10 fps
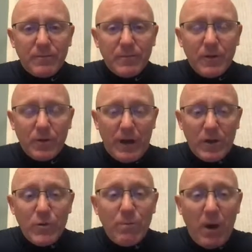Okay,
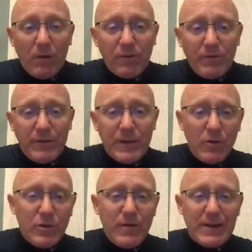you paused the video
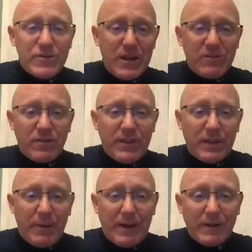and you've had a chance to think
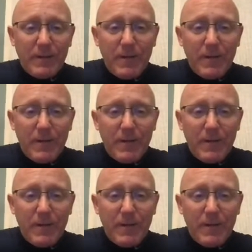about it.